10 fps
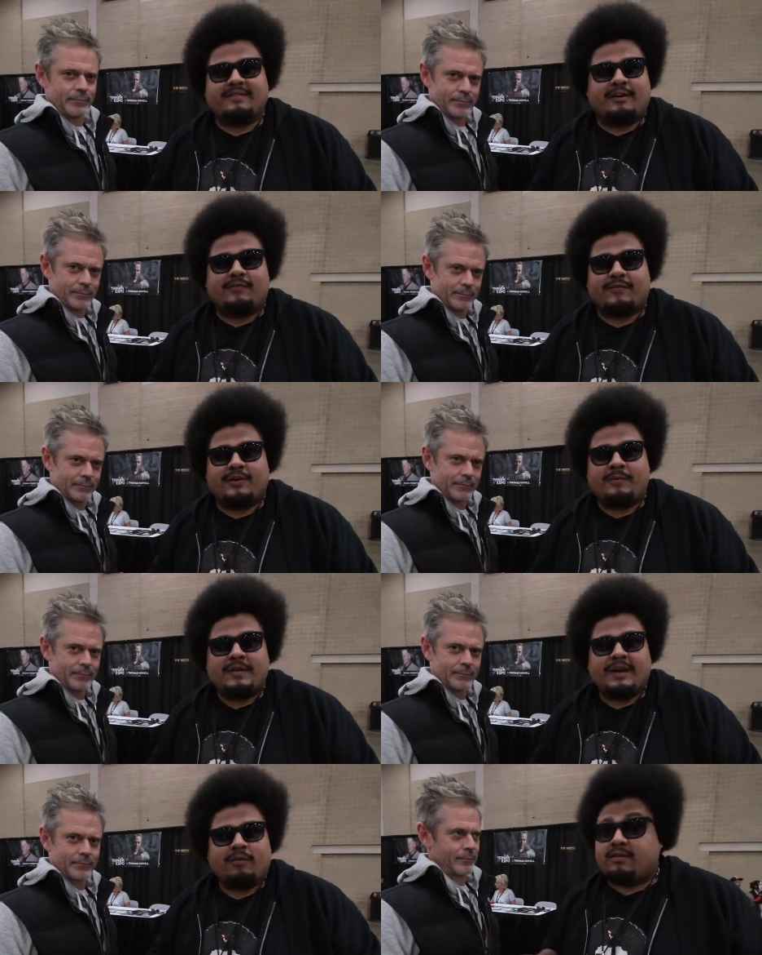Speaker 1: It's GoFro,
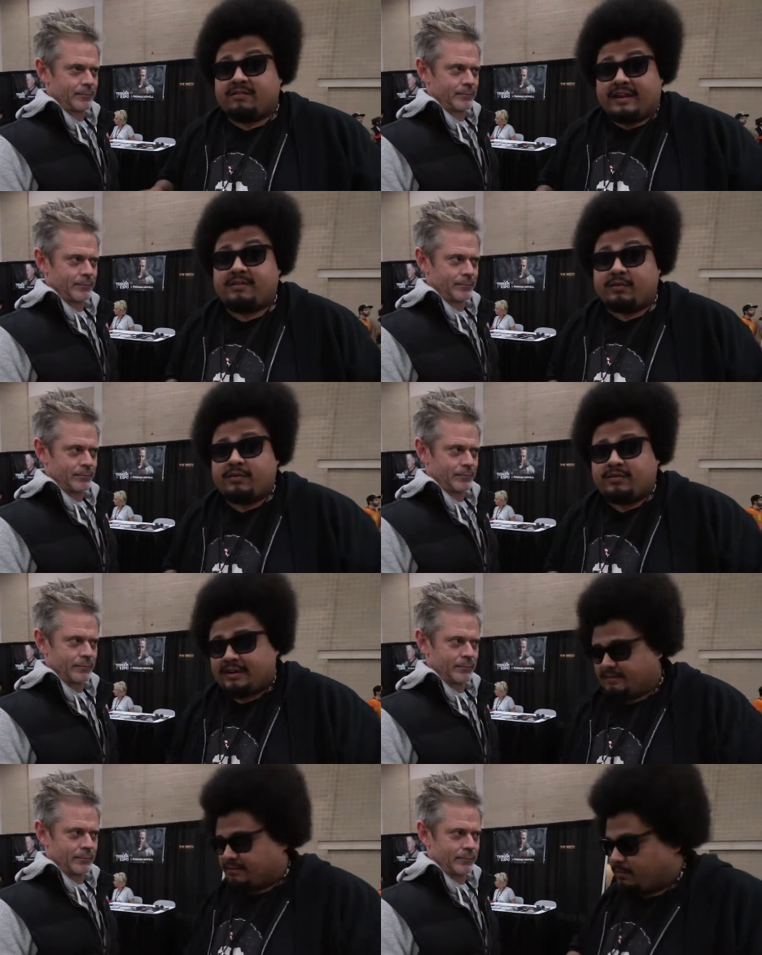and we're in San Antonio,
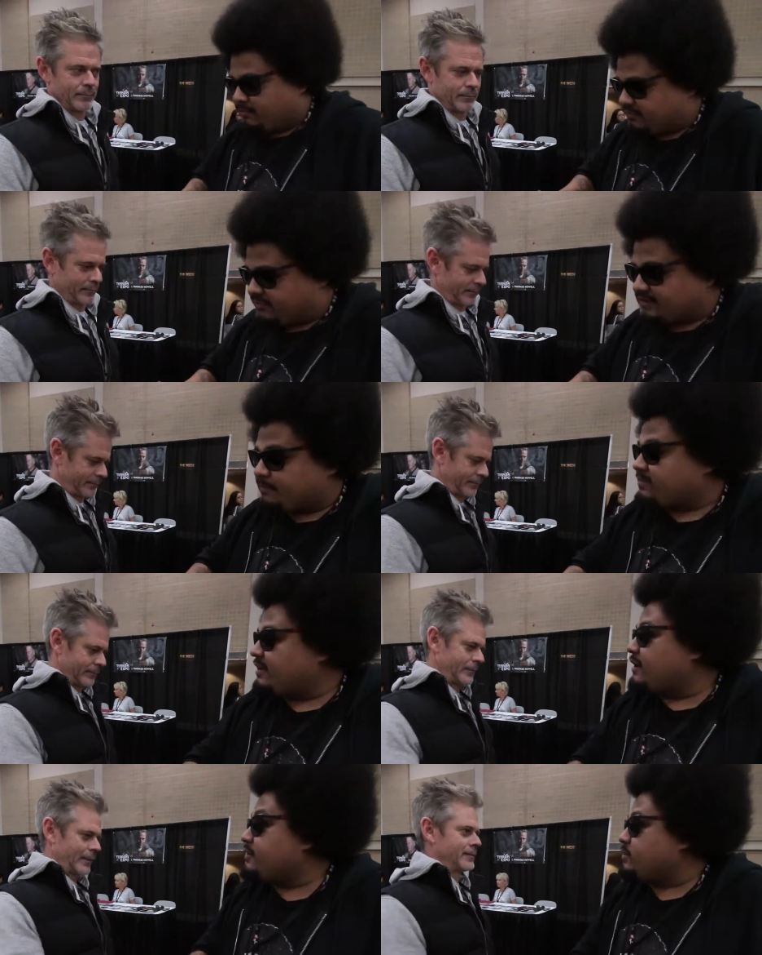Texas with Mr. C. Thomas
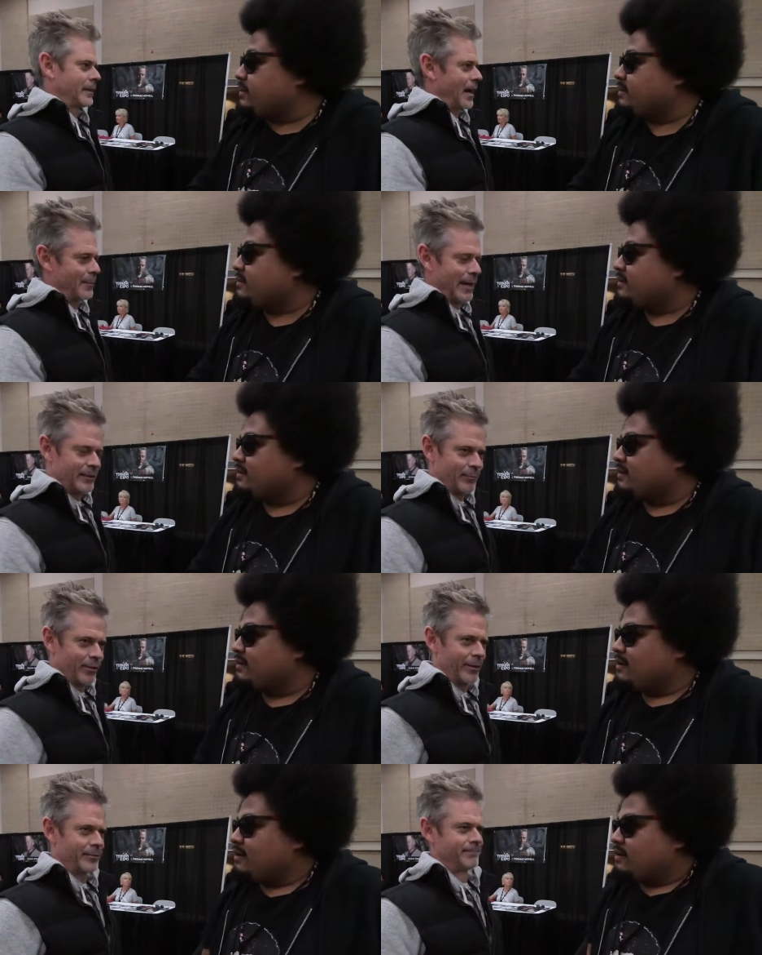Howell. How are you doing? I'm excellent,
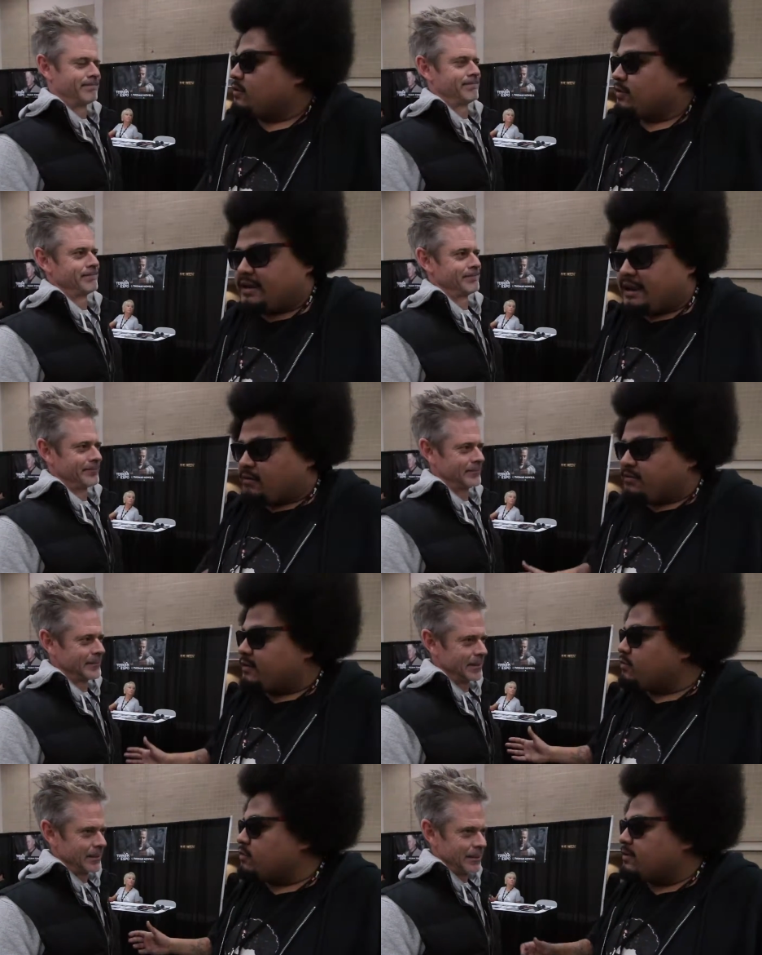brother. Great. How has
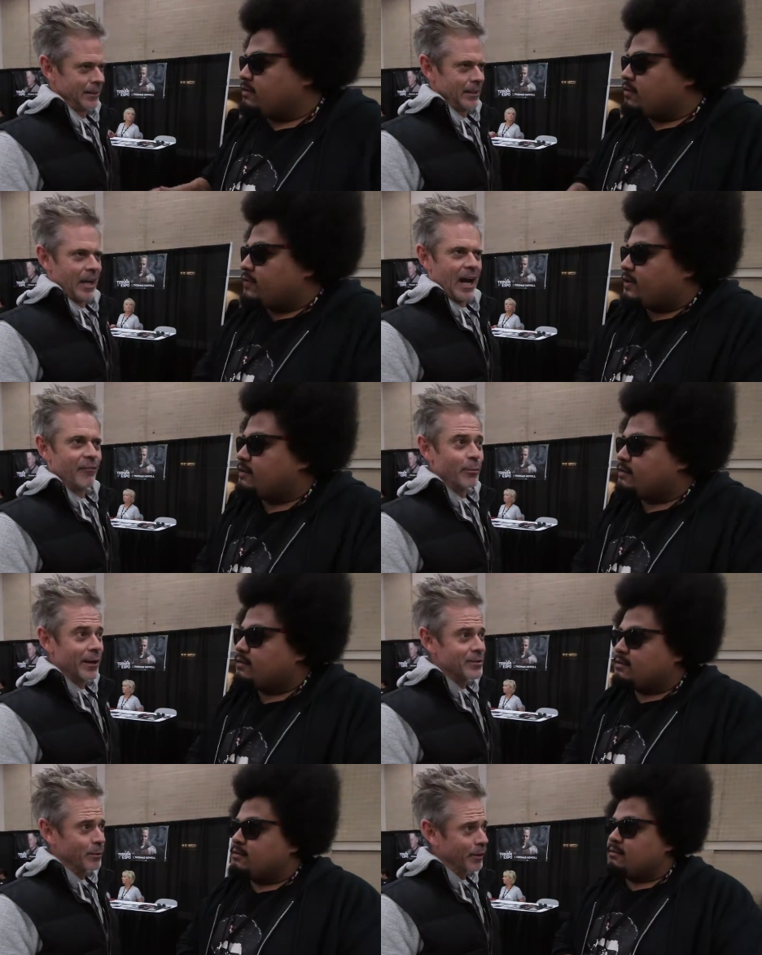San Antonio been so far?
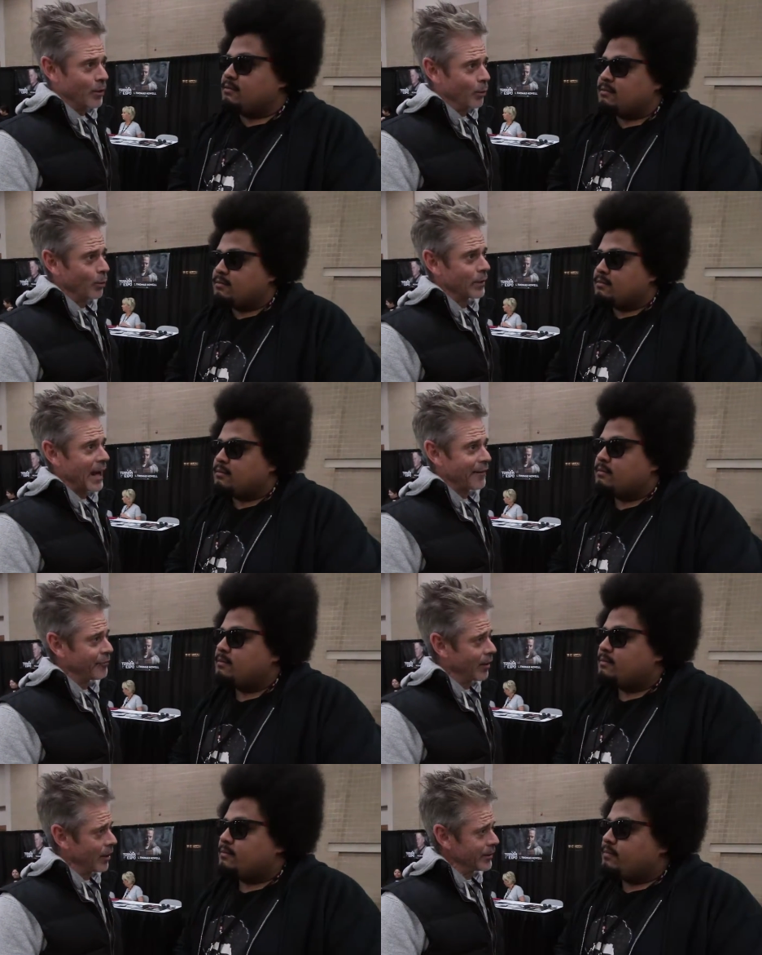Everybody's
Speaker 2: super cool, a lot of
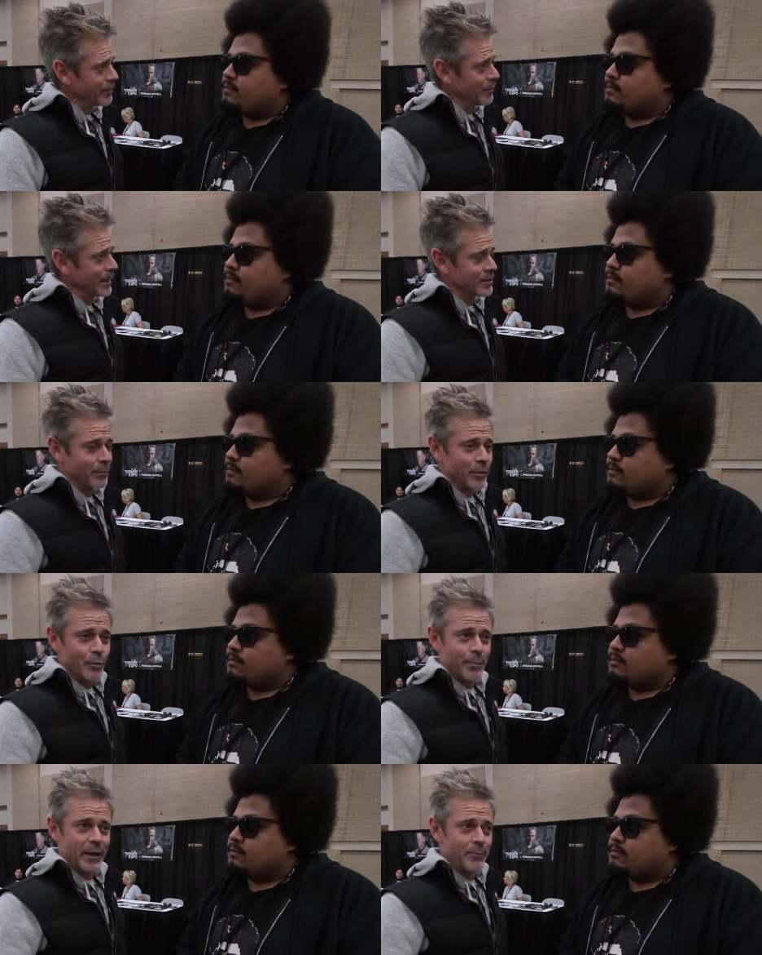fun, met some new
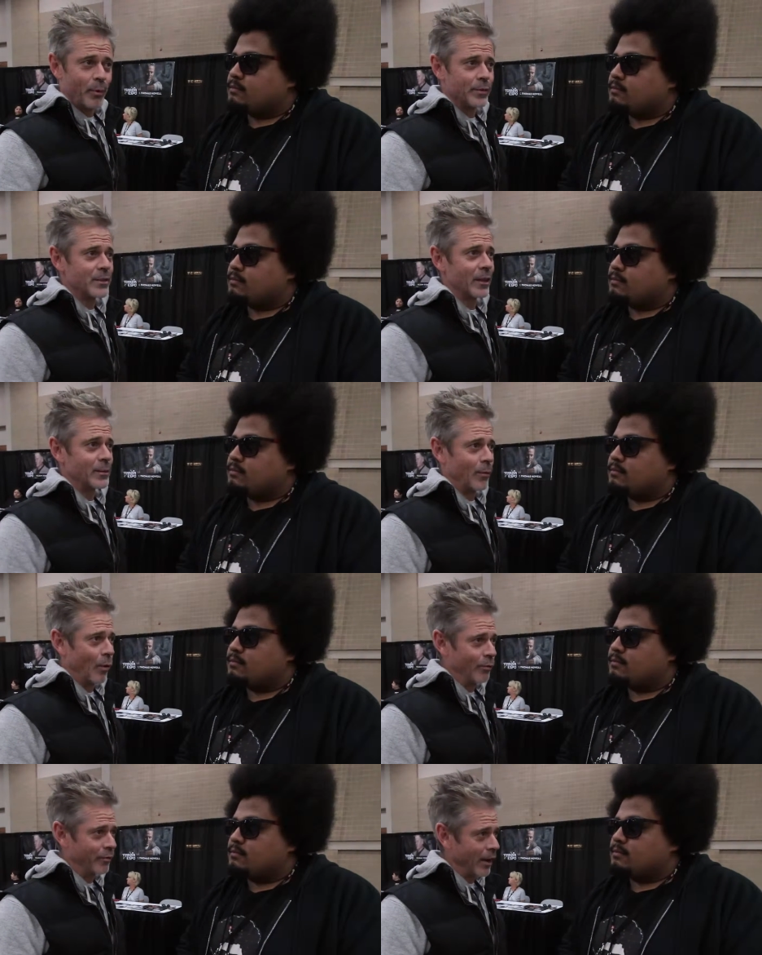people, saw some
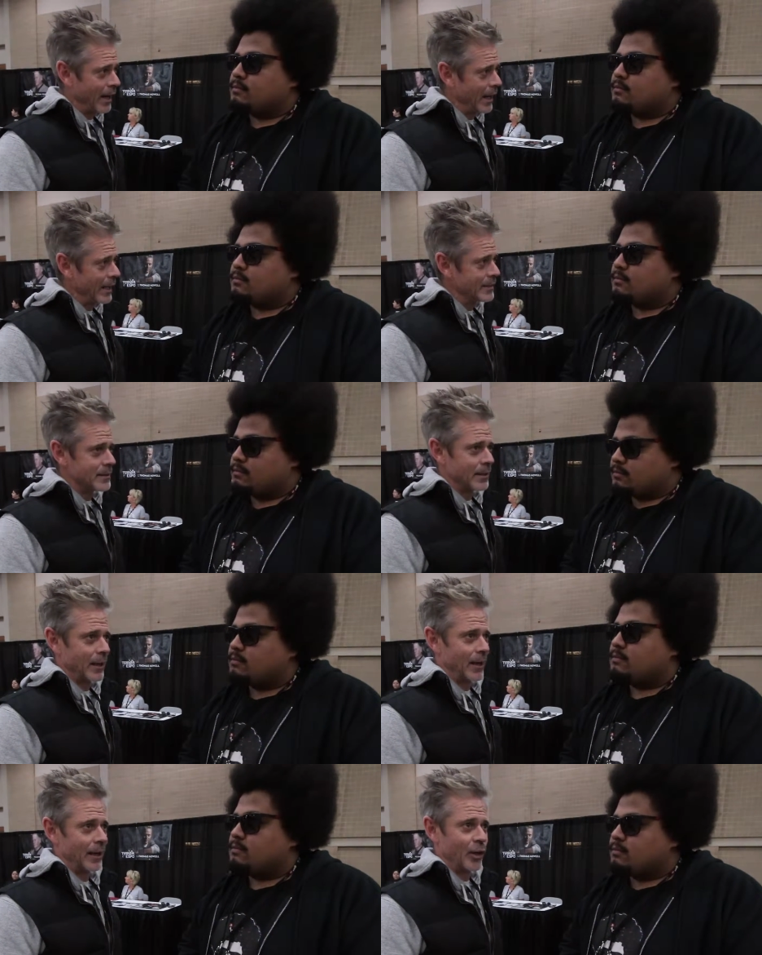old friends,
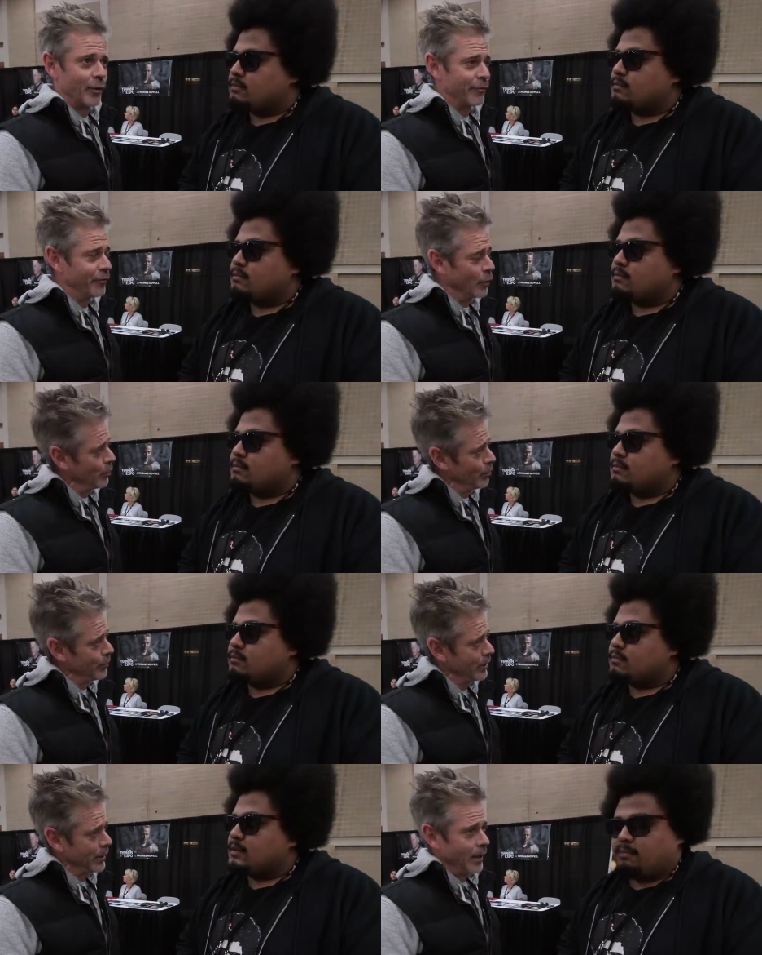good
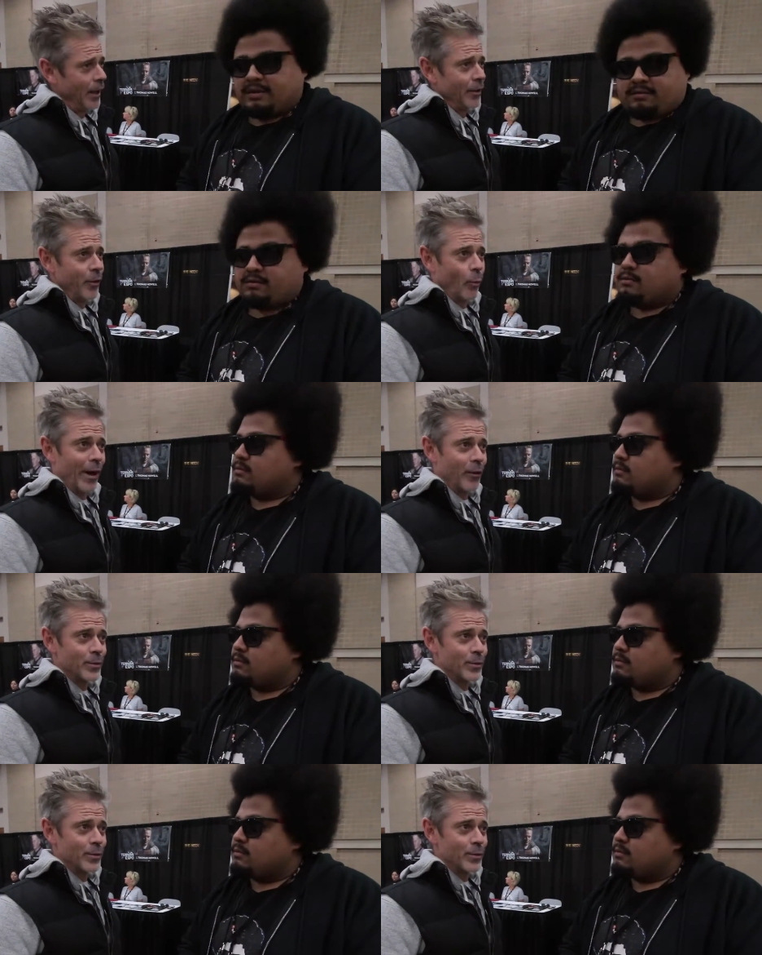food. Amazing. The weather